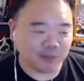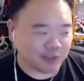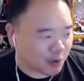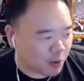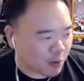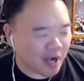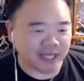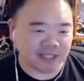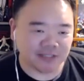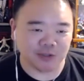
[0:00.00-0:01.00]
a
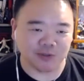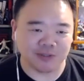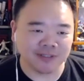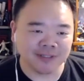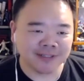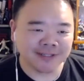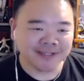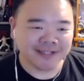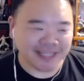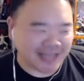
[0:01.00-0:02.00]
Hawaiian oh, yeah. dude,
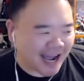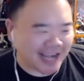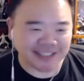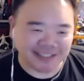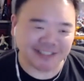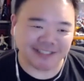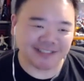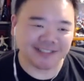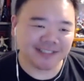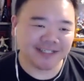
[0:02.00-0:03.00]
an
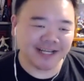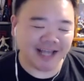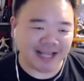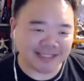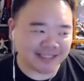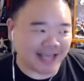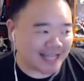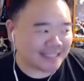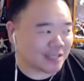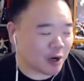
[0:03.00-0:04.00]
islander, as
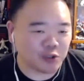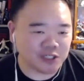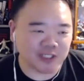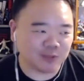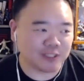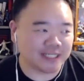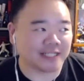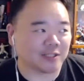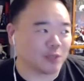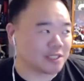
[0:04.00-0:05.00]
as the ocean's
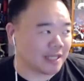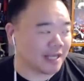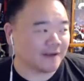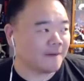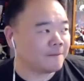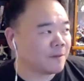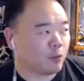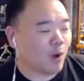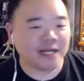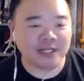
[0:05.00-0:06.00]
protector." Which, like,
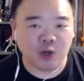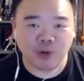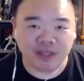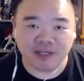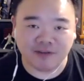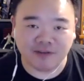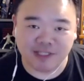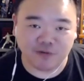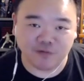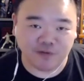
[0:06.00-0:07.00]
why did no one think of
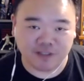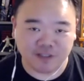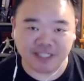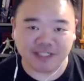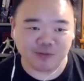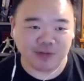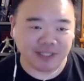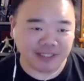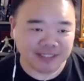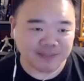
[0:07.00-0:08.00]
this for fifty years? Right?
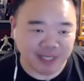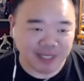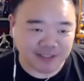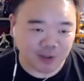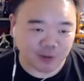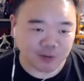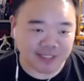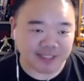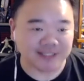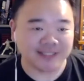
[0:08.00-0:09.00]
Like, this makes total right.
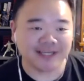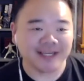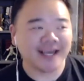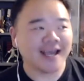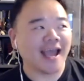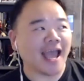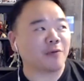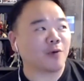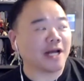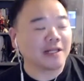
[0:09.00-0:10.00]
sense.
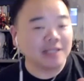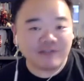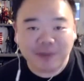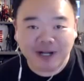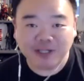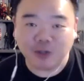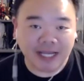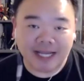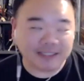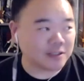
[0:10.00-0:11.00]
And what I love about your
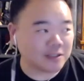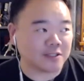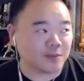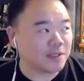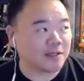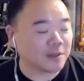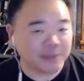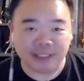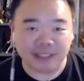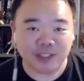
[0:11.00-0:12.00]
casting, to be
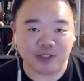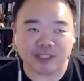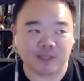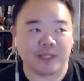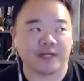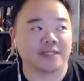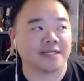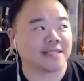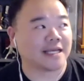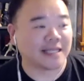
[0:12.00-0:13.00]
completely transparent,
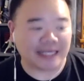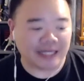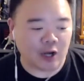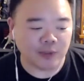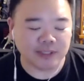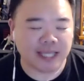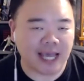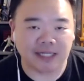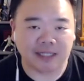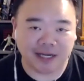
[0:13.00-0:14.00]
is that like it almost
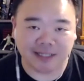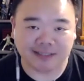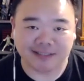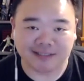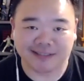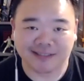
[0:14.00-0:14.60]
canonizes